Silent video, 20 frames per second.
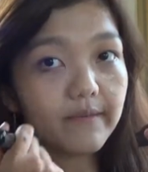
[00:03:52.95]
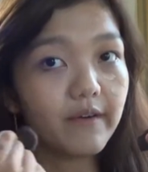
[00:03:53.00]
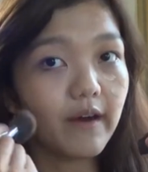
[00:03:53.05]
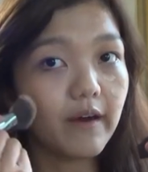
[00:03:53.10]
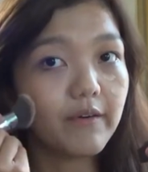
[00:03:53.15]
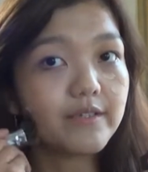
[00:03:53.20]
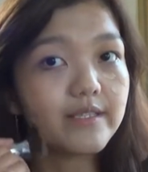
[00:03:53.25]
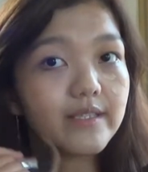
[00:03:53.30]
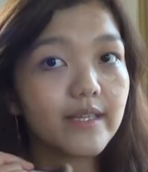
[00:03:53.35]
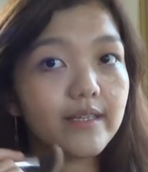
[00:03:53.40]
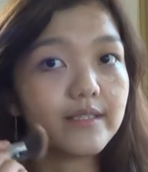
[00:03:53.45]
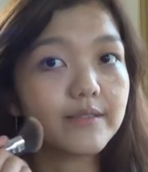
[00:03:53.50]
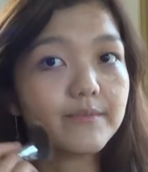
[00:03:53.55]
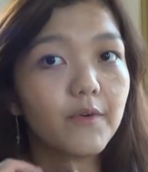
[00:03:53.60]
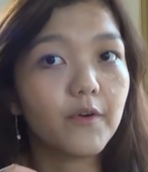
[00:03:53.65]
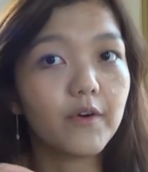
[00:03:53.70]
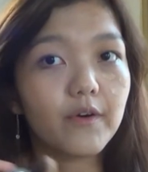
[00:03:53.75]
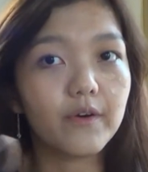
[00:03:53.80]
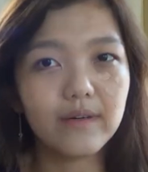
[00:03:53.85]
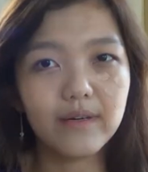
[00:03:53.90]
I would say it's
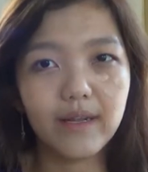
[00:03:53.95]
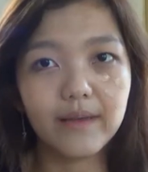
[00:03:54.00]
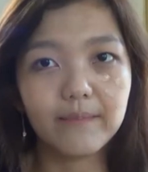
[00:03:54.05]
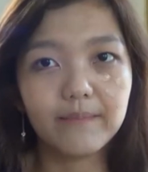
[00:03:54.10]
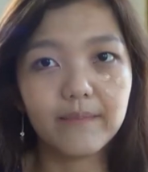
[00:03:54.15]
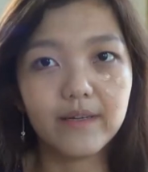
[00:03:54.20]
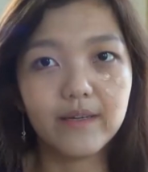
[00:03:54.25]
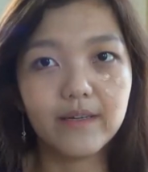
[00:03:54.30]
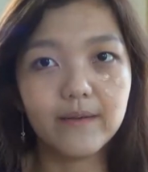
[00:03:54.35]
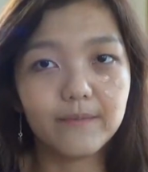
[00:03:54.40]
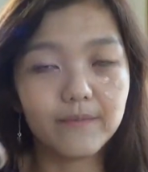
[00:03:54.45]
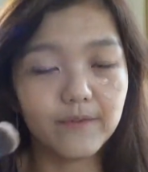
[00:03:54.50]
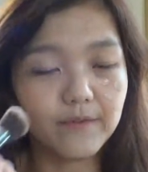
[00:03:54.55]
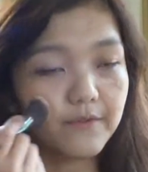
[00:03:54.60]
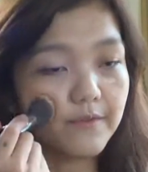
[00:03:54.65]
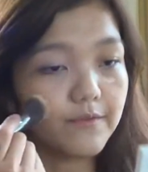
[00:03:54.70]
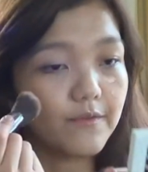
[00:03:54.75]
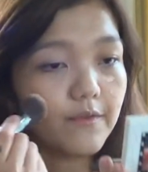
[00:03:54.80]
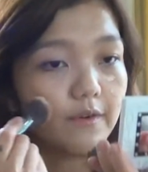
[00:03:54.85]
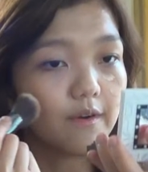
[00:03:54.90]
more on like medium to
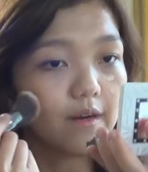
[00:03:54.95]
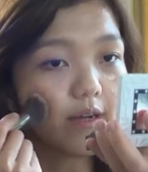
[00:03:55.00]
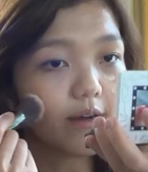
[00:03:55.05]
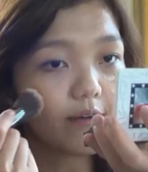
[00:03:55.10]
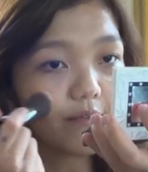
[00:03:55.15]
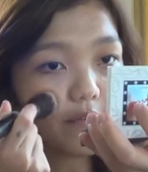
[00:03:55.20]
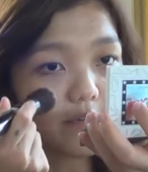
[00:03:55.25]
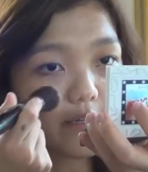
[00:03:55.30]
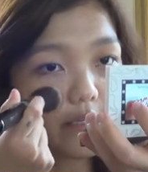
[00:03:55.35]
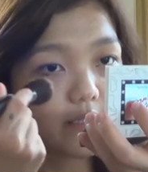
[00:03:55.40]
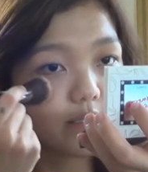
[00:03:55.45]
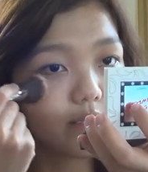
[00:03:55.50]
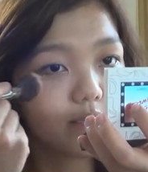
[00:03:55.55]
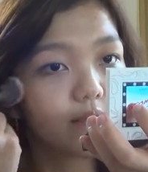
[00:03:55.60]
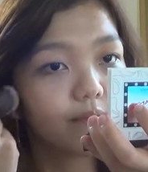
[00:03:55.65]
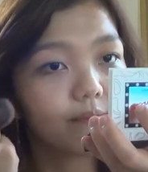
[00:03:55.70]
full coverage.